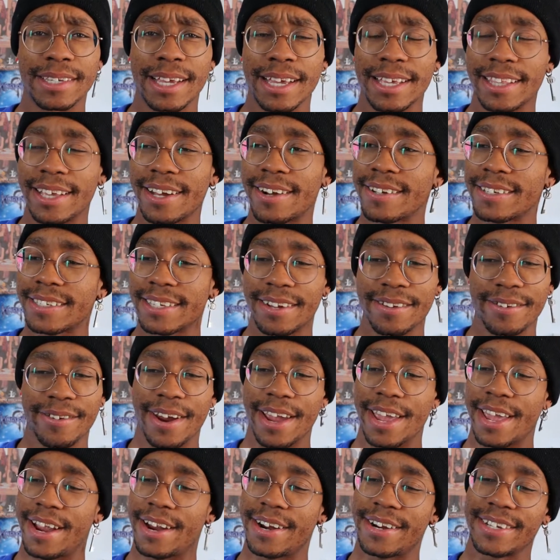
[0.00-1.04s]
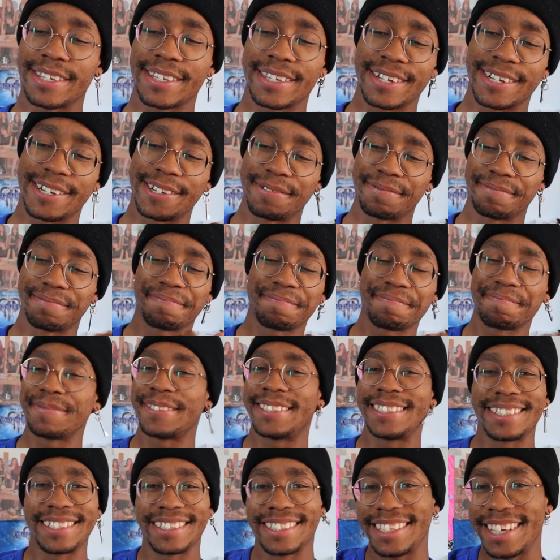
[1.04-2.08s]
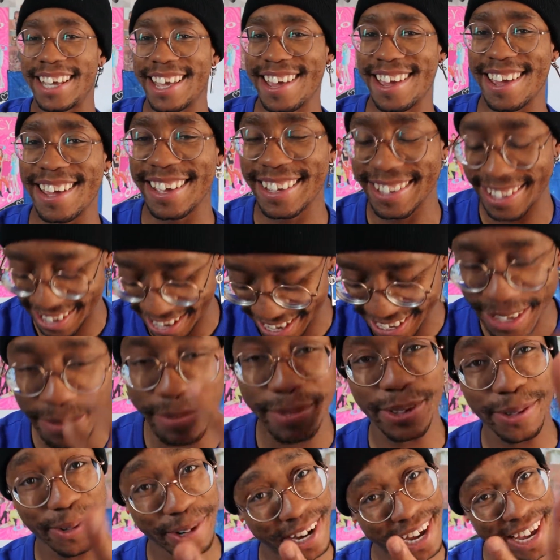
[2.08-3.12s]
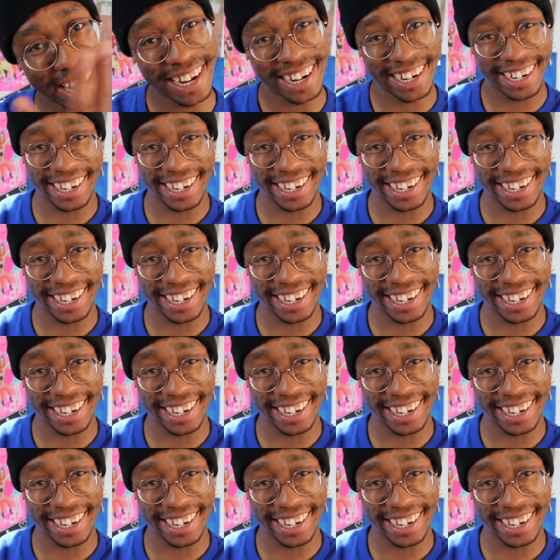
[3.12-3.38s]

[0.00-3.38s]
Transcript: Like they all sound great here. So yeah, that's number three.